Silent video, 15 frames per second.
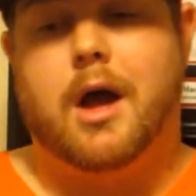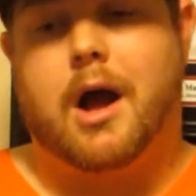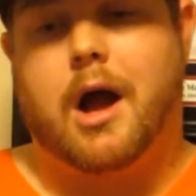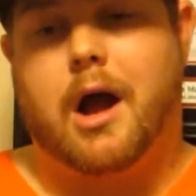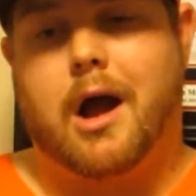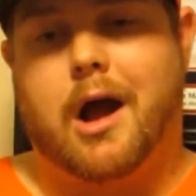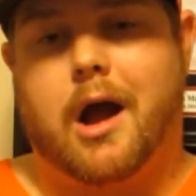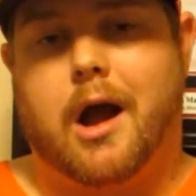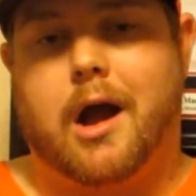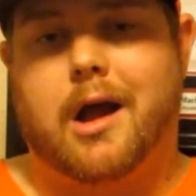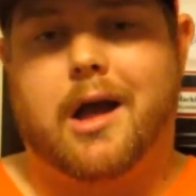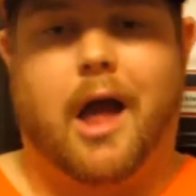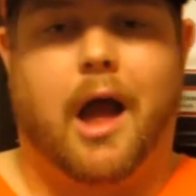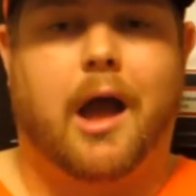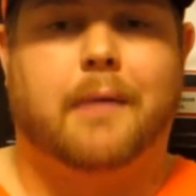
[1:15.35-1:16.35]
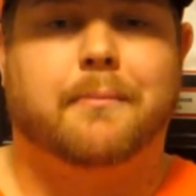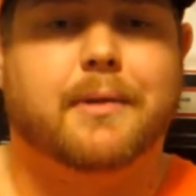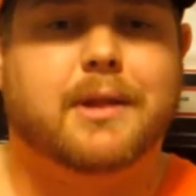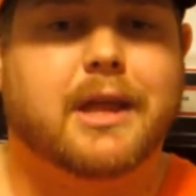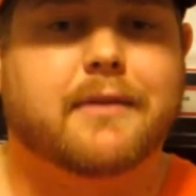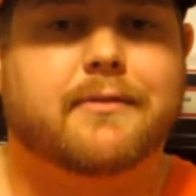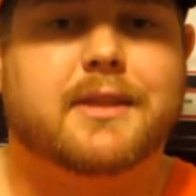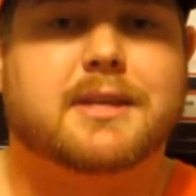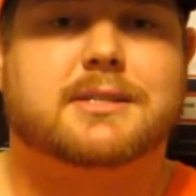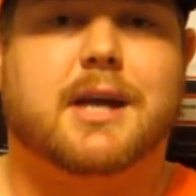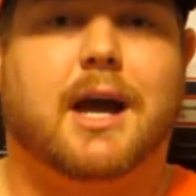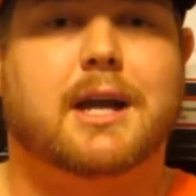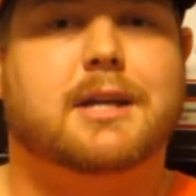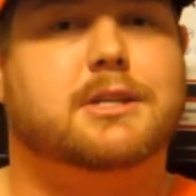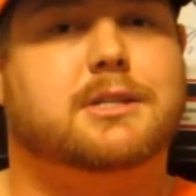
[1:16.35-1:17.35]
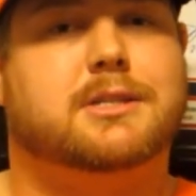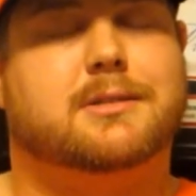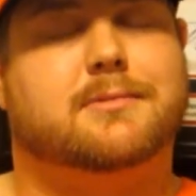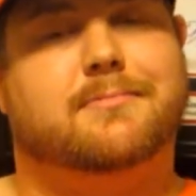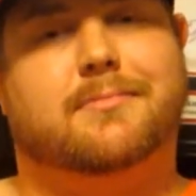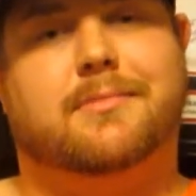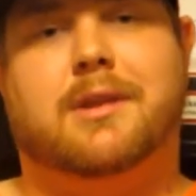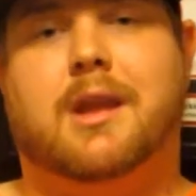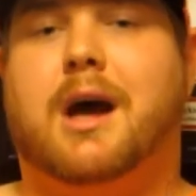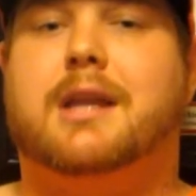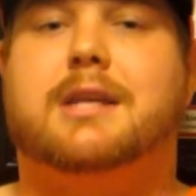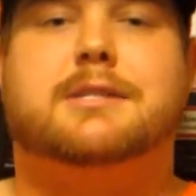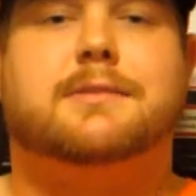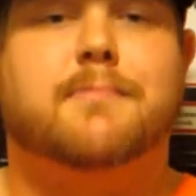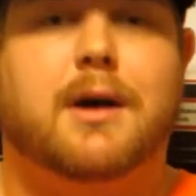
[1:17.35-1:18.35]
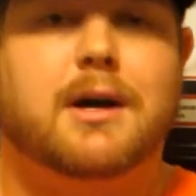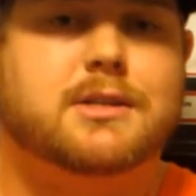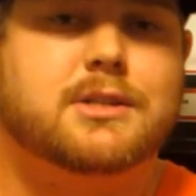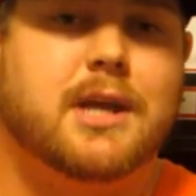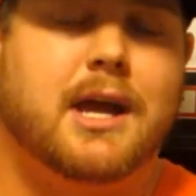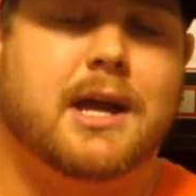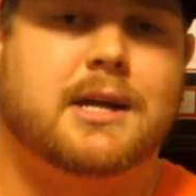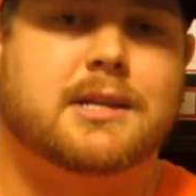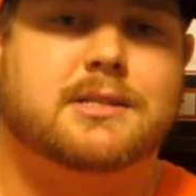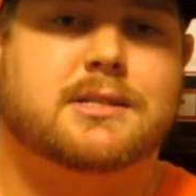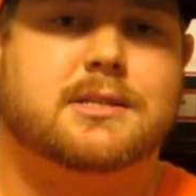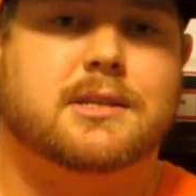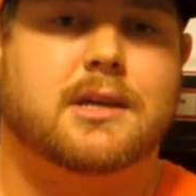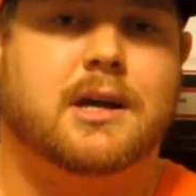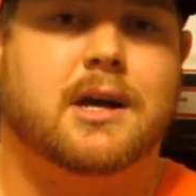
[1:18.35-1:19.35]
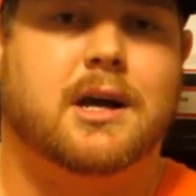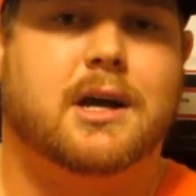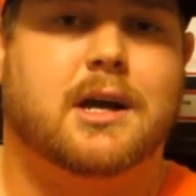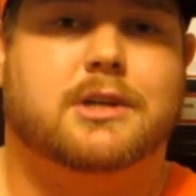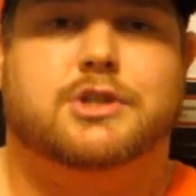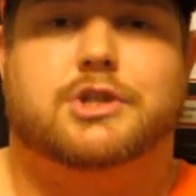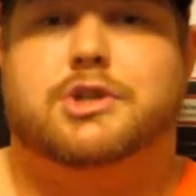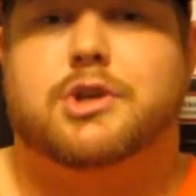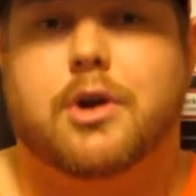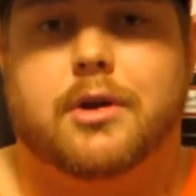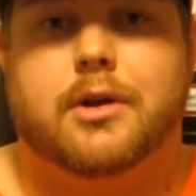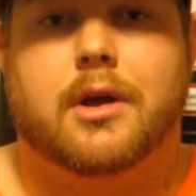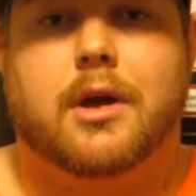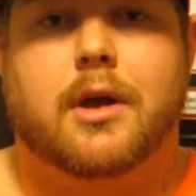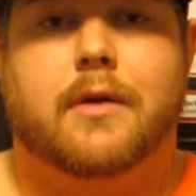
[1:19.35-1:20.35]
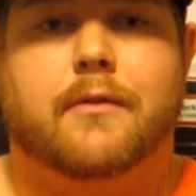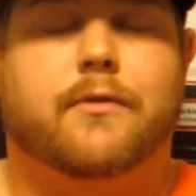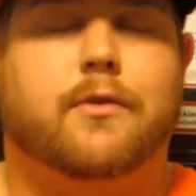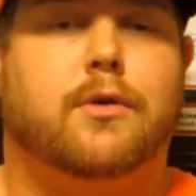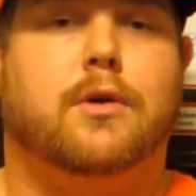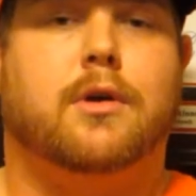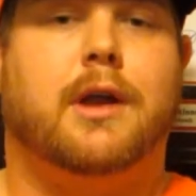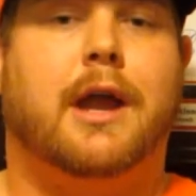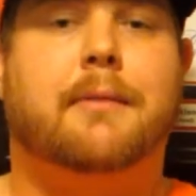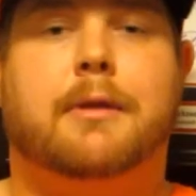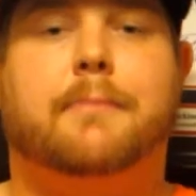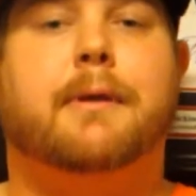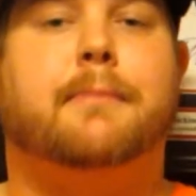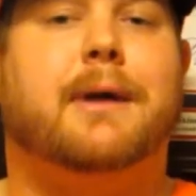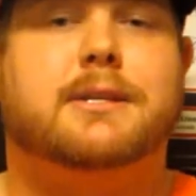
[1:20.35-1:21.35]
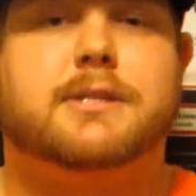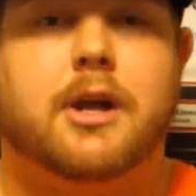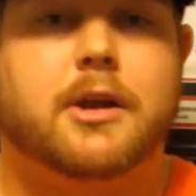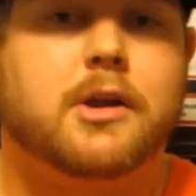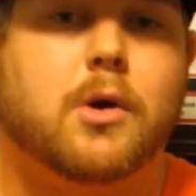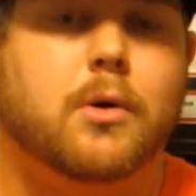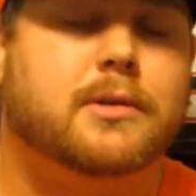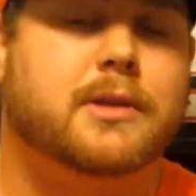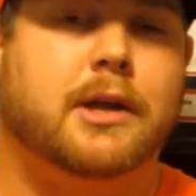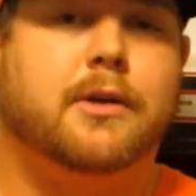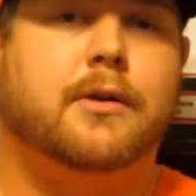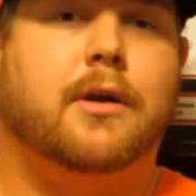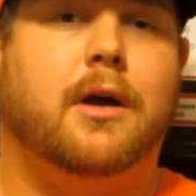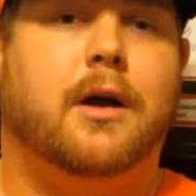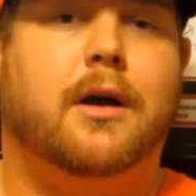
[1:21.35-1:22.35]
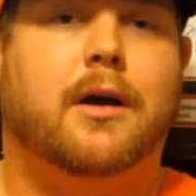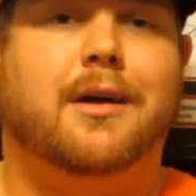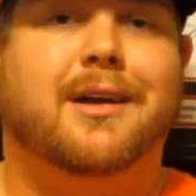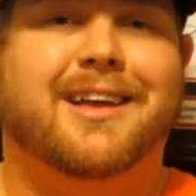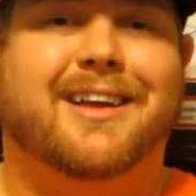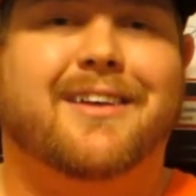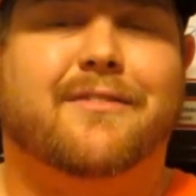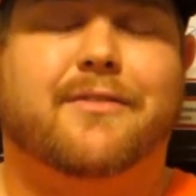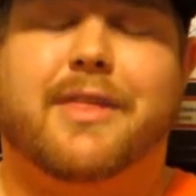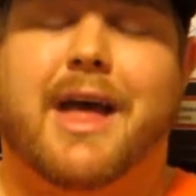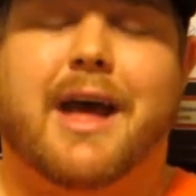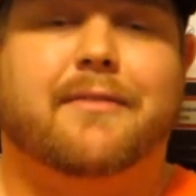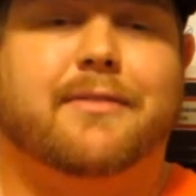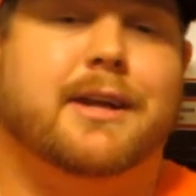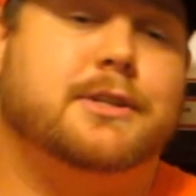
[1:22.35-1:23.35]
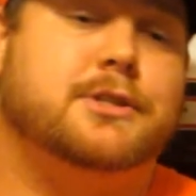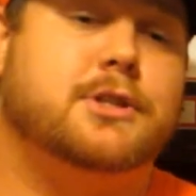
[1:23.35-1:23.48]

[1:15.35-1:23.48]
I, believe this guy just not as much as uh, I should for him to be my starting goaltender. Uh, for the Avalanche.